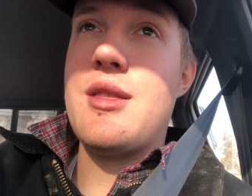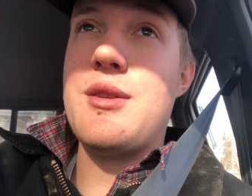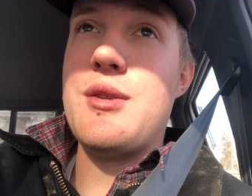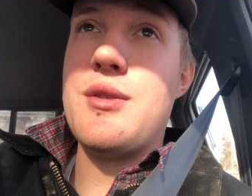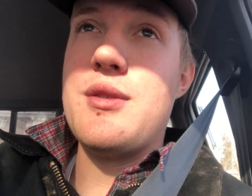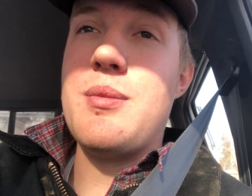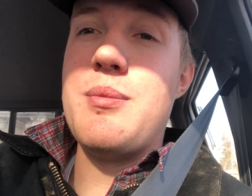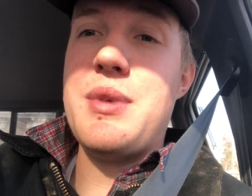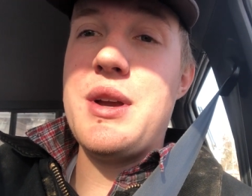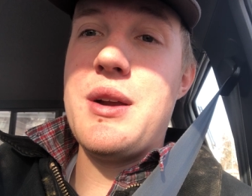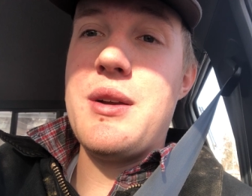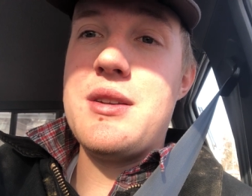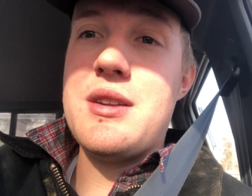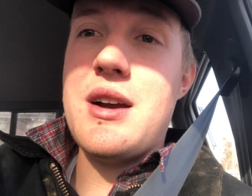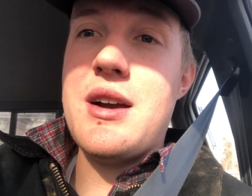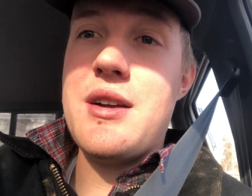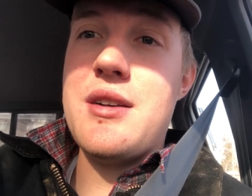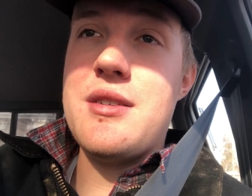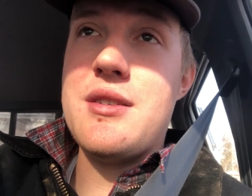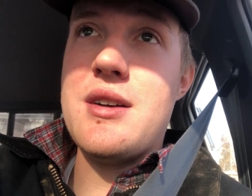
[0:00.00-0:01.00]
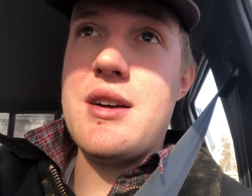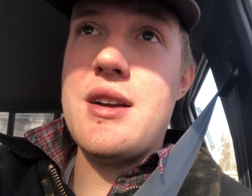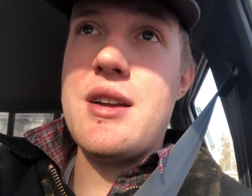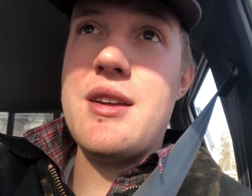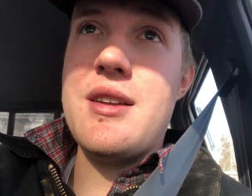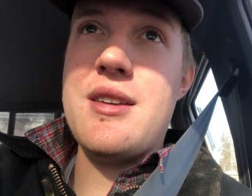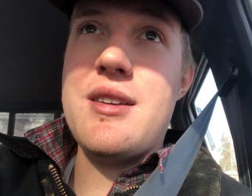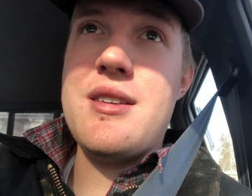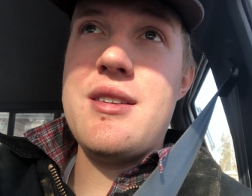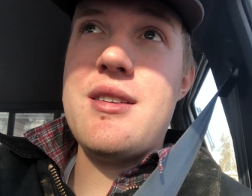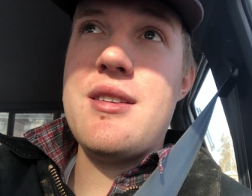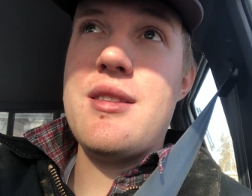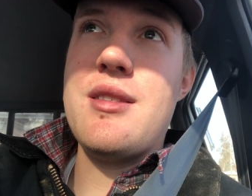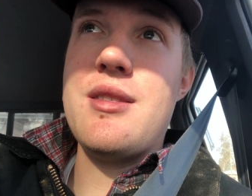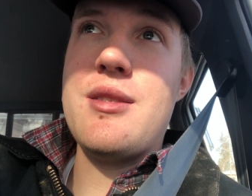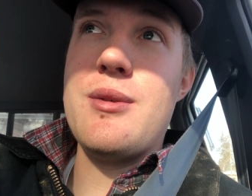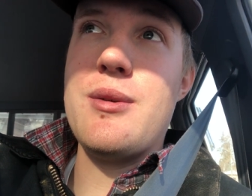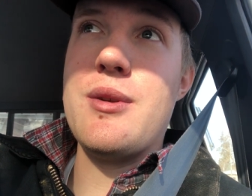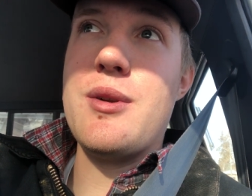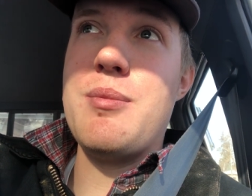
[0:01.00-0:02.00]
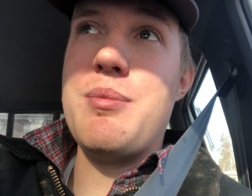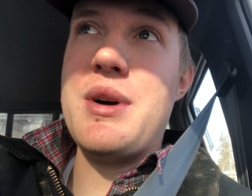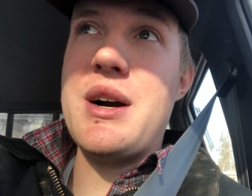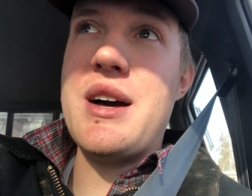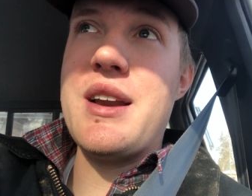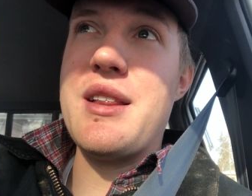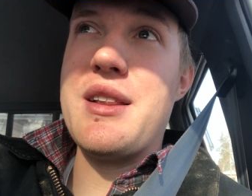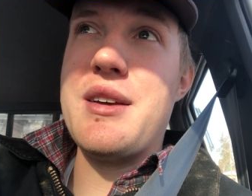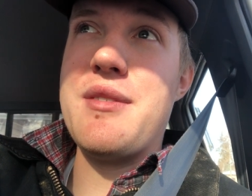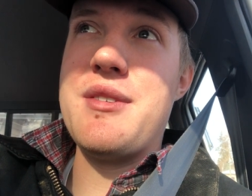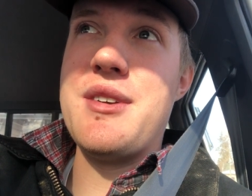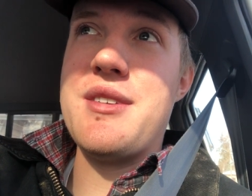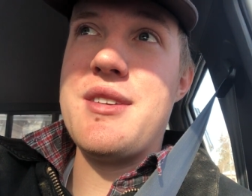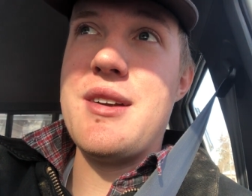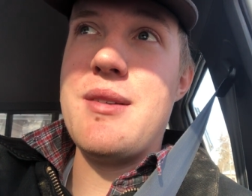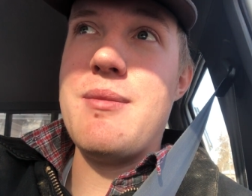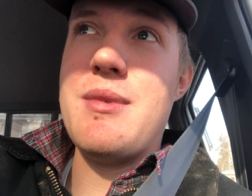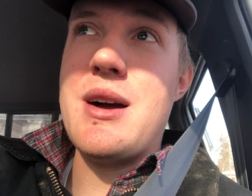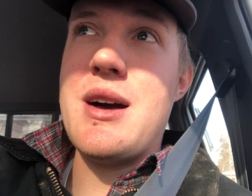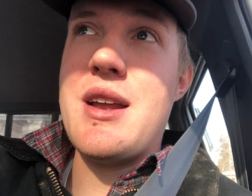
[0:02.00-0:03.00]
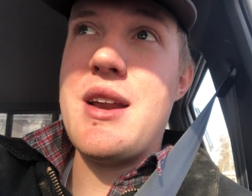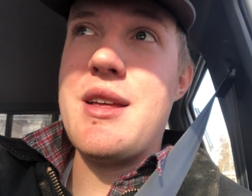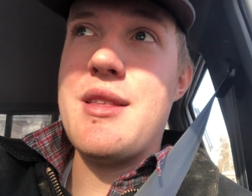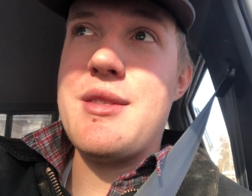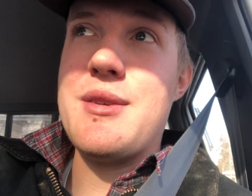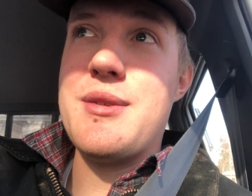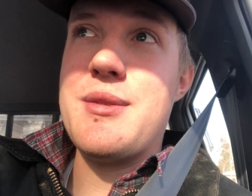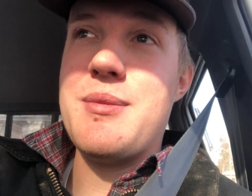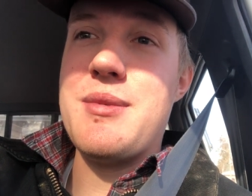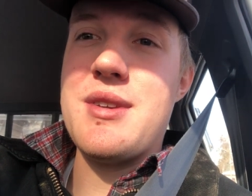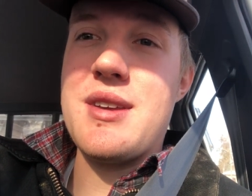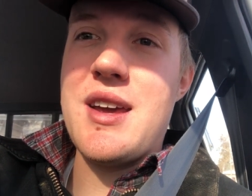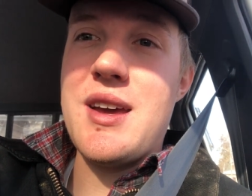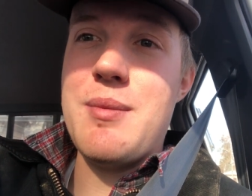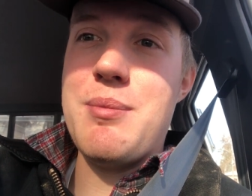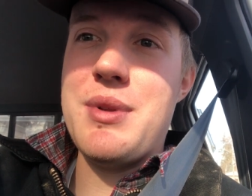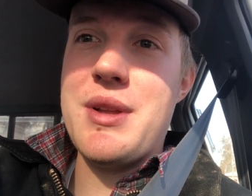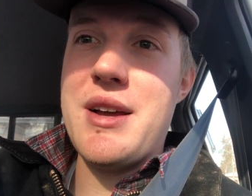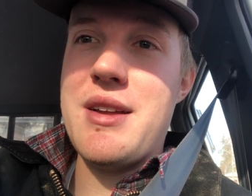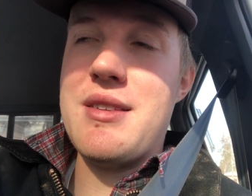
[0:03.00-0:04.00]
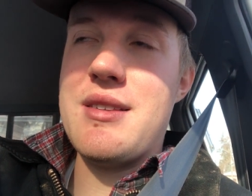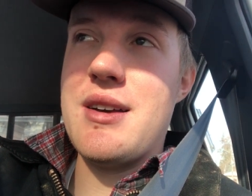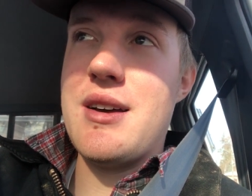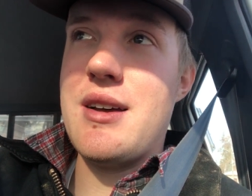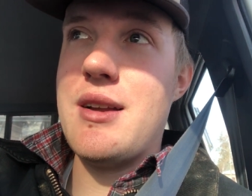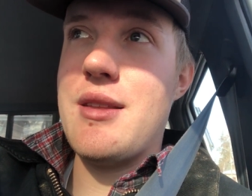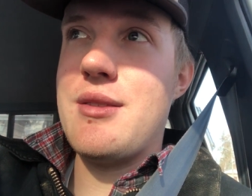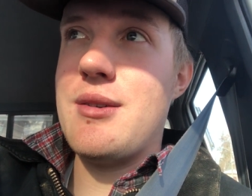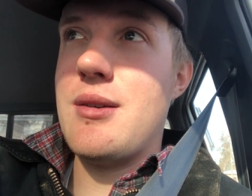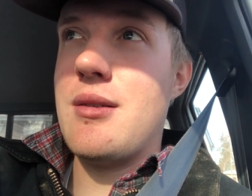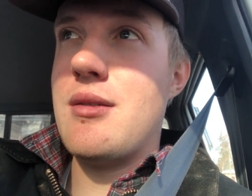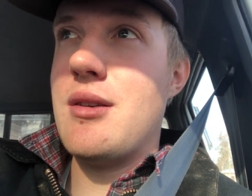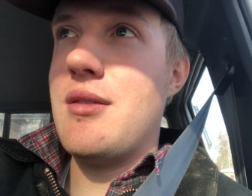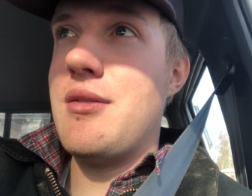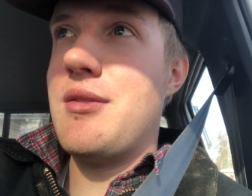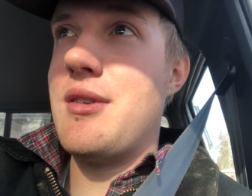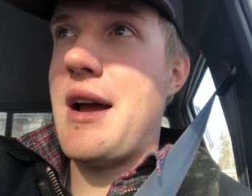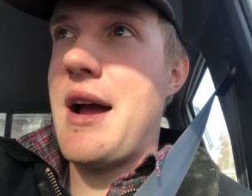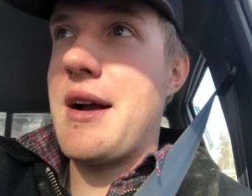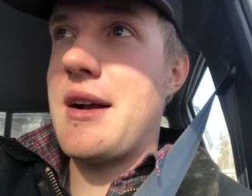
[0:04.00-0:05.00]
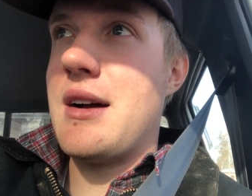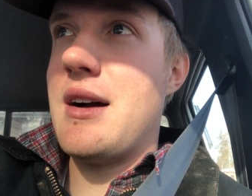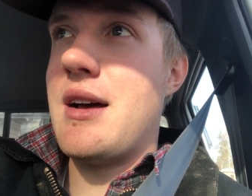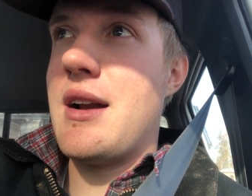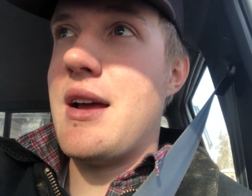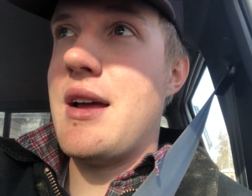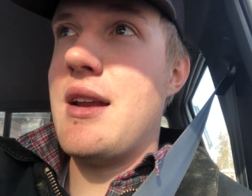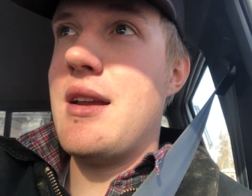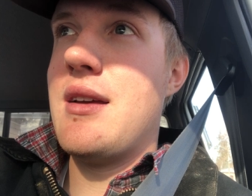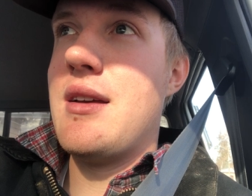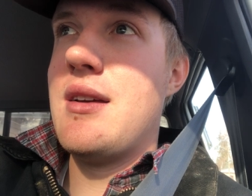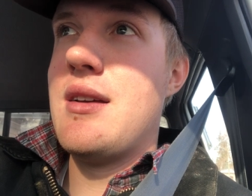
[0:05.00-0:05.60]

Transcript: Throw some bigger tires on it, throw a little body lift or something on it, throw some skid plates on it, throw a roof rack on it,